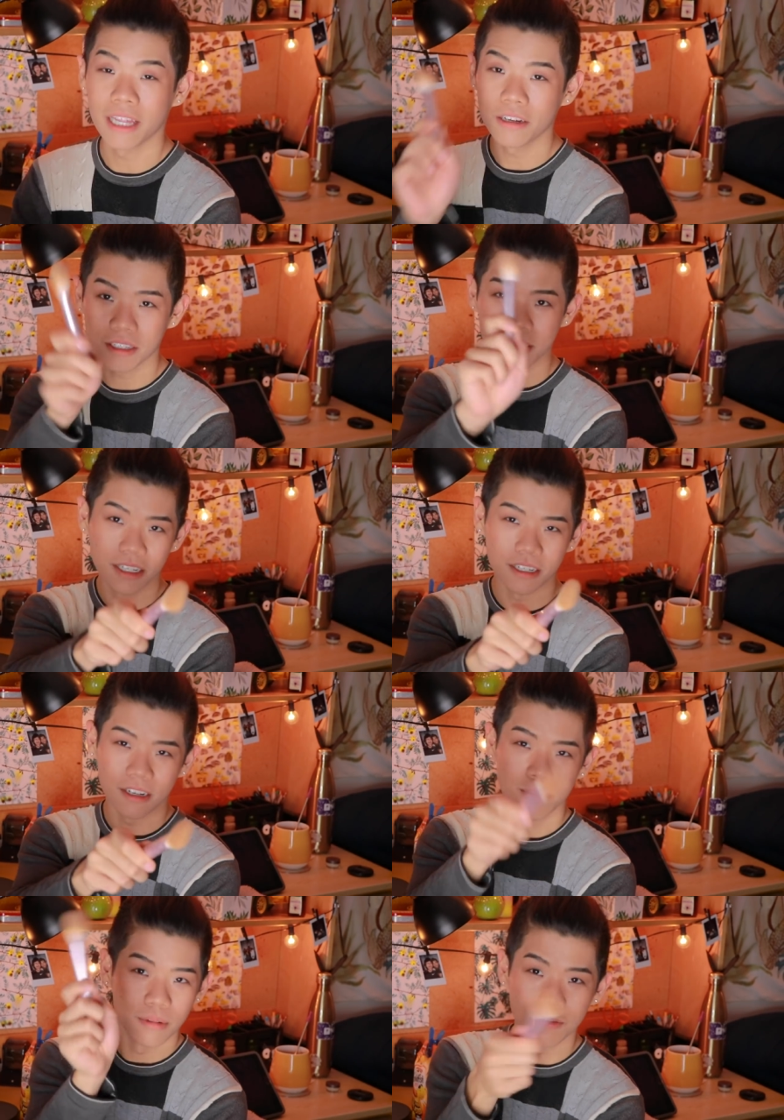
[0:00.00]
I looked
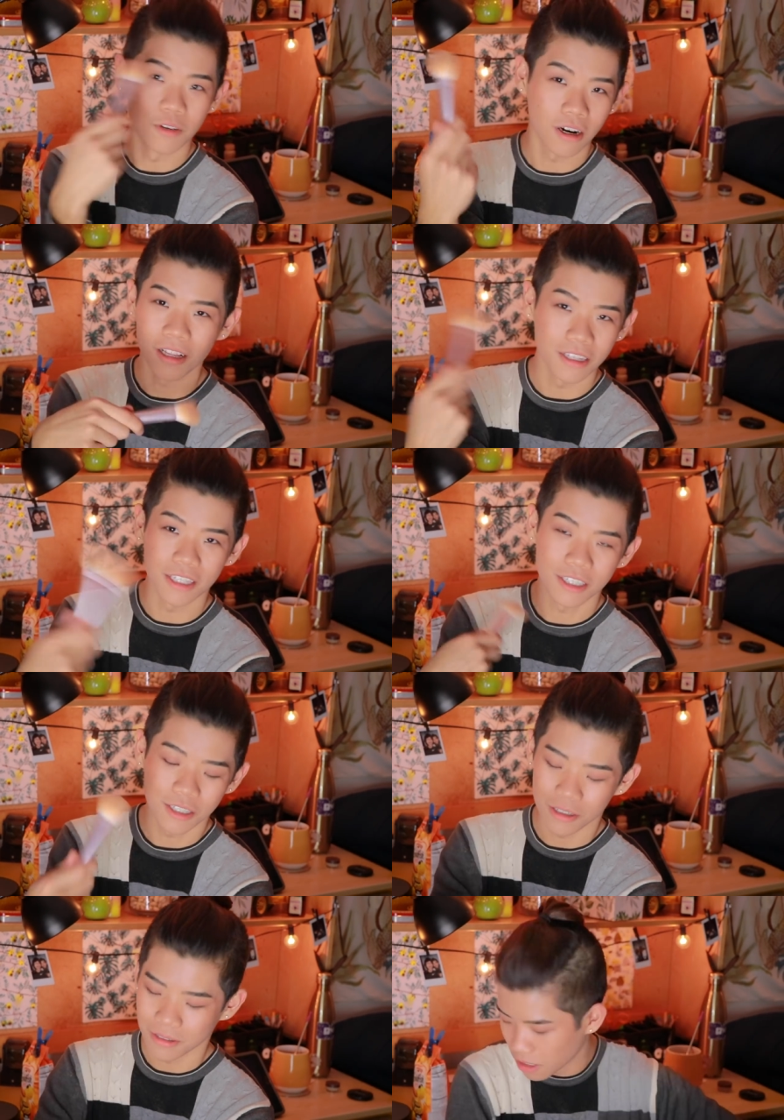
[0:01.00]
good before all of this too.